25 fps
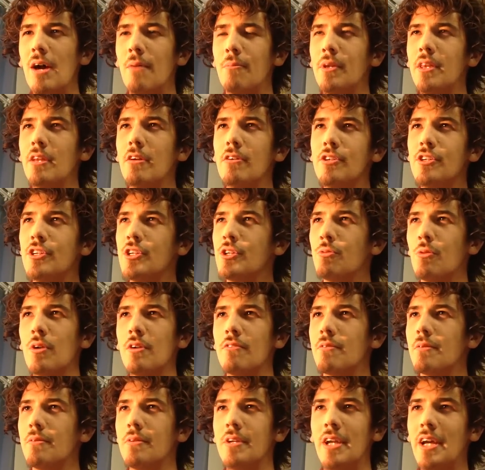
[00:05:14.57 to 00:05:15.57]
But there's this
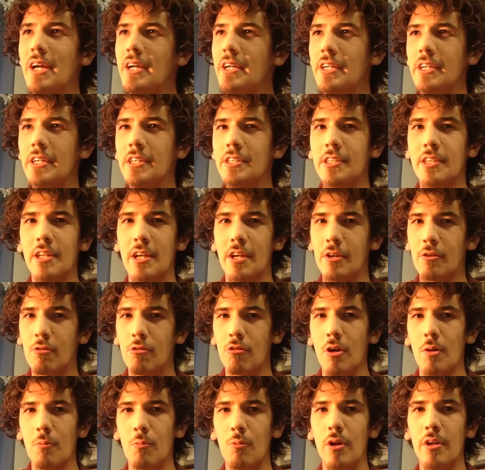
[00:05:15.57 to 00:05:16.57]
one from the 90s that I
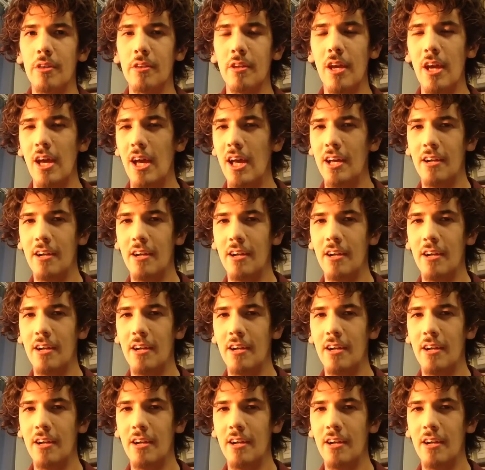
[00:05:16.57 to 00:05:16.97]
grew up with.